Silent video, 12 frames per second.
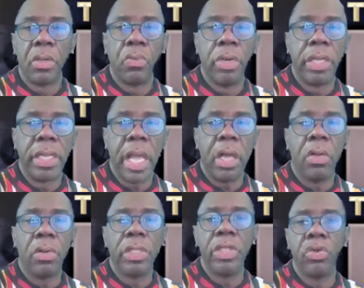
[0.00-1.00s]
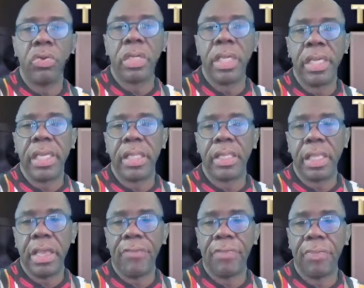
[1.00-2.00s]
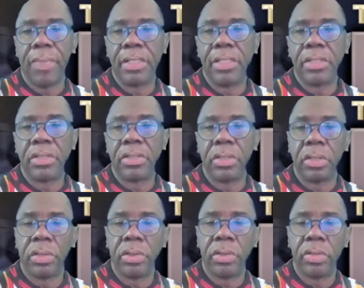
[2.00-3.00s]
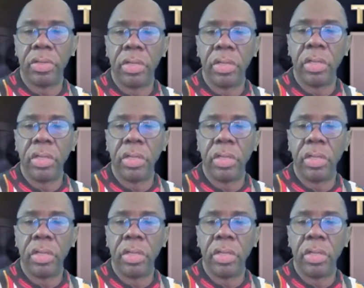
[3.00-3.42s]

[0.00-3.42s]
where not only you can get the information to learn